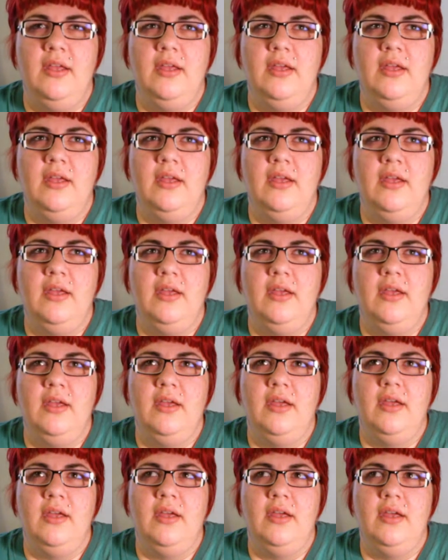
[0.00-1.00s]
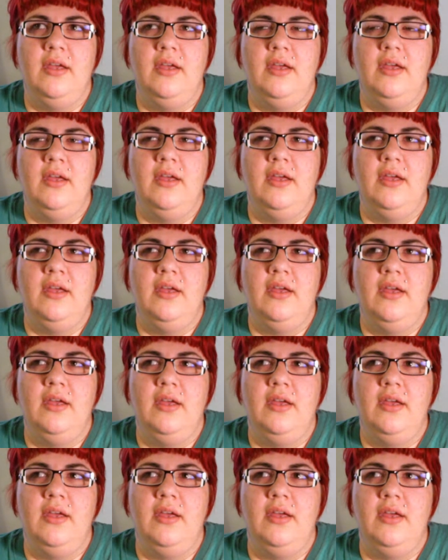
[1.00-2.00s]

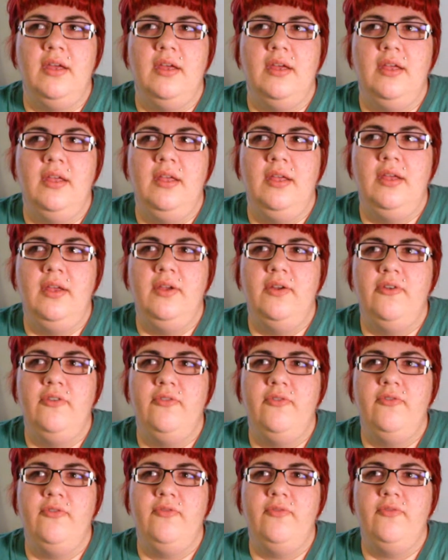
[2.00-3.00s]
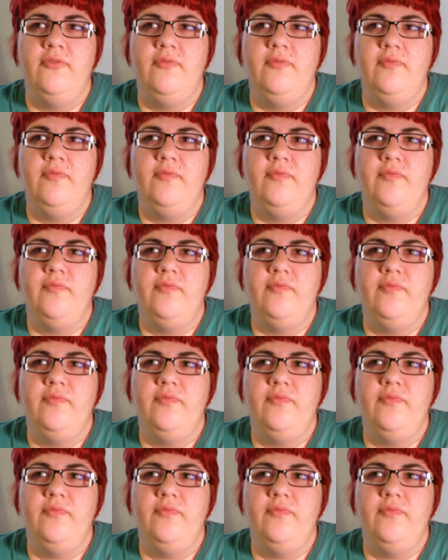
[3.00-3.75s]
Nobody speaks.